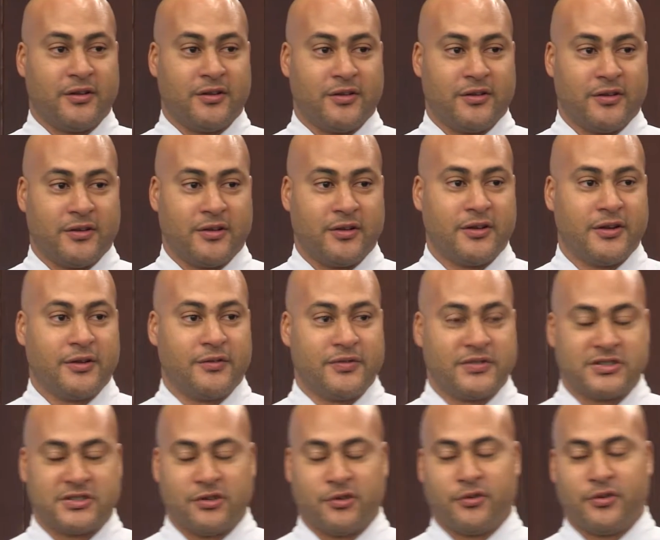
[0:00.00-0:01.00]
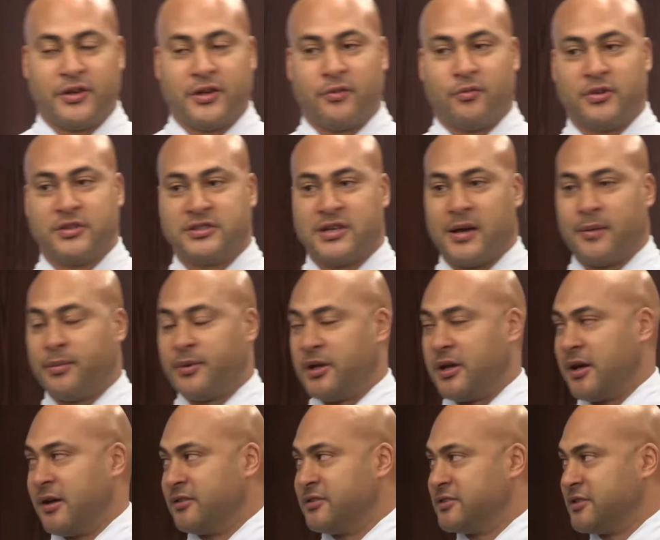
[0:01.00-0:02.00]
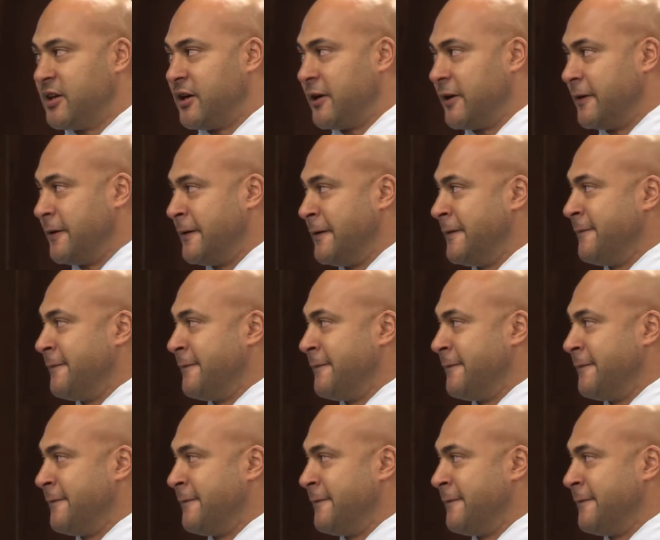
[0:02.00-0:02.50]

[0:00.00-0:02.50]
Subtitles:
the clinic facility and what's happening outside.